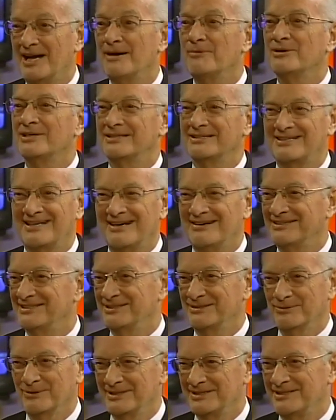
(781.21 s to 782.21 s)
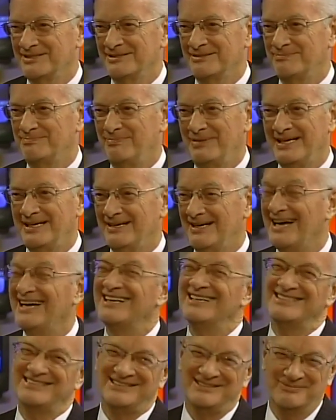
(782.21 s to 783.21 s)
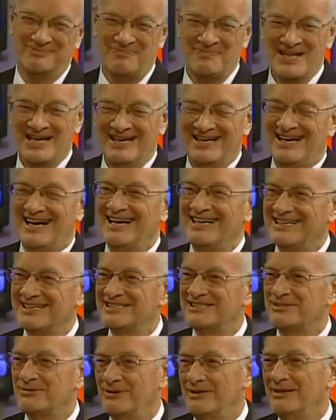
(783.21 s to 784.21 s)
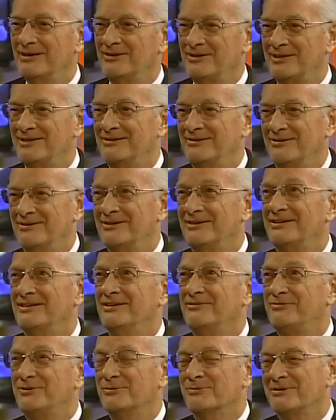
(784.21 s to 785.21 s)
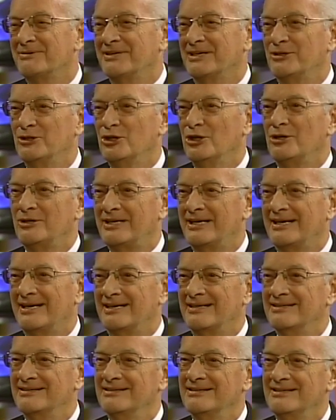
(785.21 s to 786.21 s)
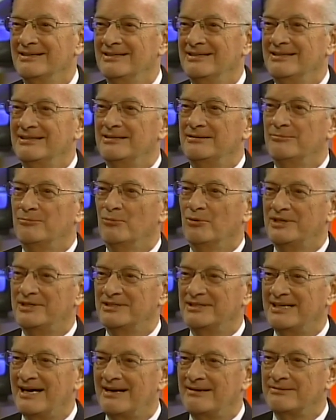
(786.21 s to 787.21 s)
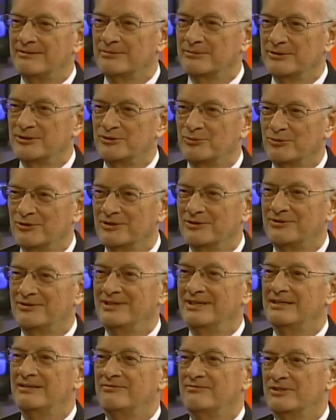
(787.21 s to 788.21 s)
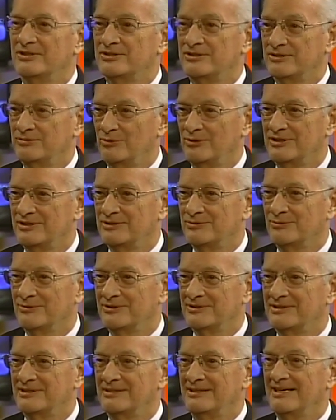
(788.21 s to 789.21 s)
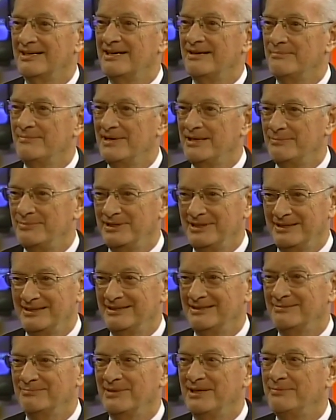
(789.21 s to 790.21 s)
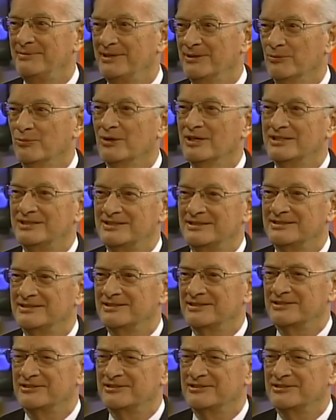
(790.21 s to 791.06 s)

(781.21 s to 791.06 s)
I went to college, it wasn't as bad. I guess on if you really look at it, what the dollar was worth then versus what it's worth today, maybe it was as